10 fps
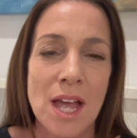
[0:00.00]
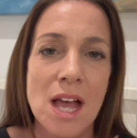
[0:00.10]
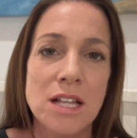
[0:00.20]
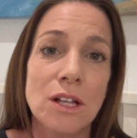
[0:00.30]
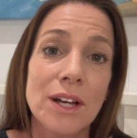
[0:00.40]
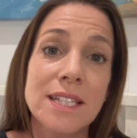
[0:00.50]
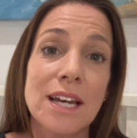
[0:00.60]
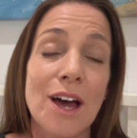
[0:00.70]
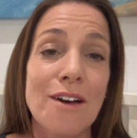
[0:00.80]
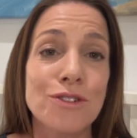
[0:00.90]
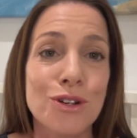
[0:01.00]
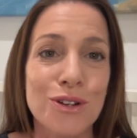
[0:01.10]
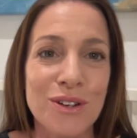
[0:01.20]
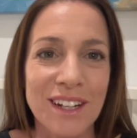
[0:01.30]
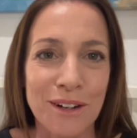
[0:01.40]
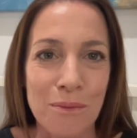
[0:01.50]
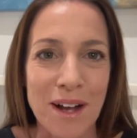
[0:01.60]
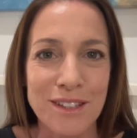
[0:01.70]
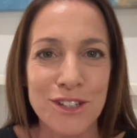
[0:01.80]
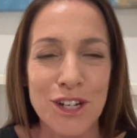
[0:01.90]
So like I said, I have two little
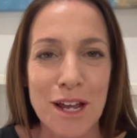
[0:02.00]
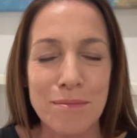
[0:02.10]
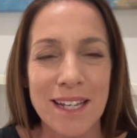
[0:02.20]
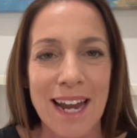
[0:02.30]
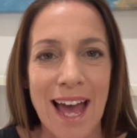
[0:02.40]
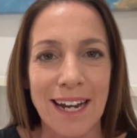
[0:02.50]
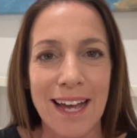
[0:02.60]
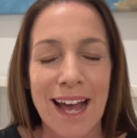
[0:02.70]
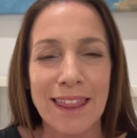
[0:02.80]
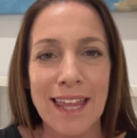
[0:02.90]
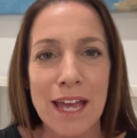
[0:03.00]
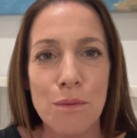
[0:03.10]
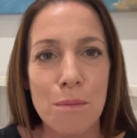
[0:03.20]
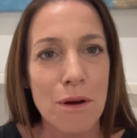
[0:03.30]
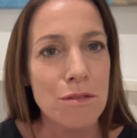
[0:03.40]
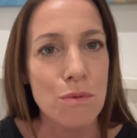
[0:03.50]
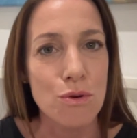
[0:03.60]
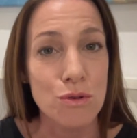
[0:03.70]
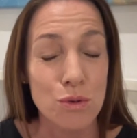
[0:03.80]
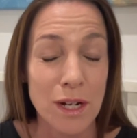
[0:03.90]
ones, James and Hannah, and they were both
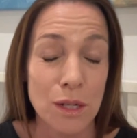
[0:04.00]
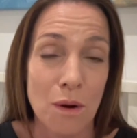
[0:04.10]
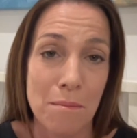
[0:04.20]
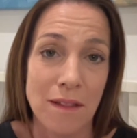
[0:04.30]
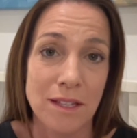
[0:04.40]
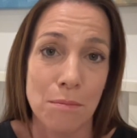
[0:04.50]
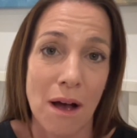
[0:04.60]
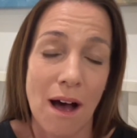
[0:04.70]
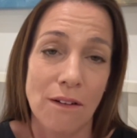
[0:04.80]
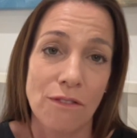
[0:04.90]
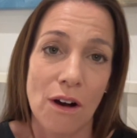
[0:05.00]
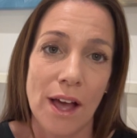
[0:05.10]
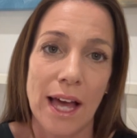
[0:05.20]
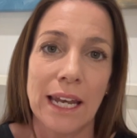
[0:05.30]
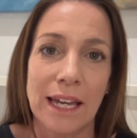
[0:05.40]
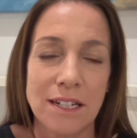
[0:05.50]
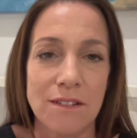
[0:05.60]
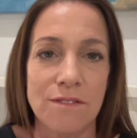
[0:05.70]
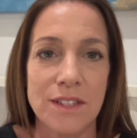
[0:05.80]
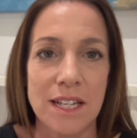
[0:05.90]
born 21 months apart via elective
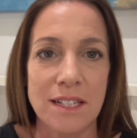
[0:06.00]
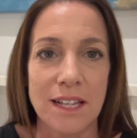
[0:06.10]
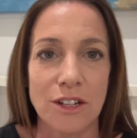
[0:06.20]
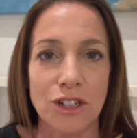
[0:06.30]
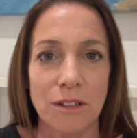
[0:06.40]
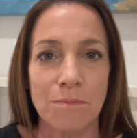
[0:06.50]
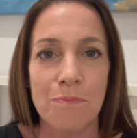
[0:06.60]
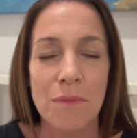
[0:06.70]
C-section.